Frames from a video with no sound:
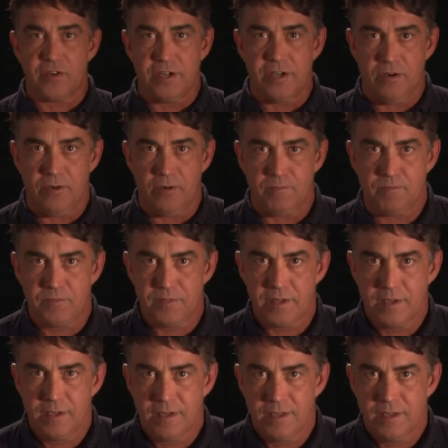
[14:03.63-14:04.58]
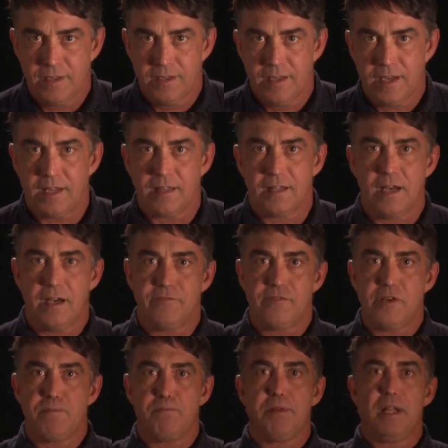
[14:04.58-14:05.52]
you. I love
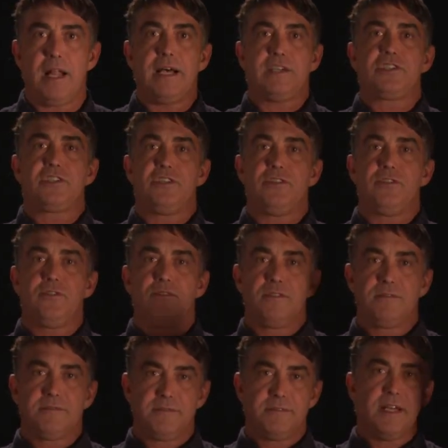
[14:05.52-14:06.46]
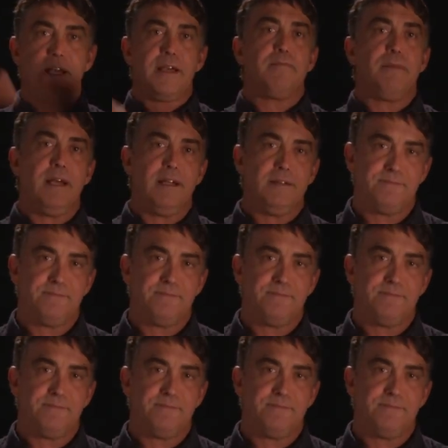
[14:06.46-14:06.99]
you, bless you. Amen.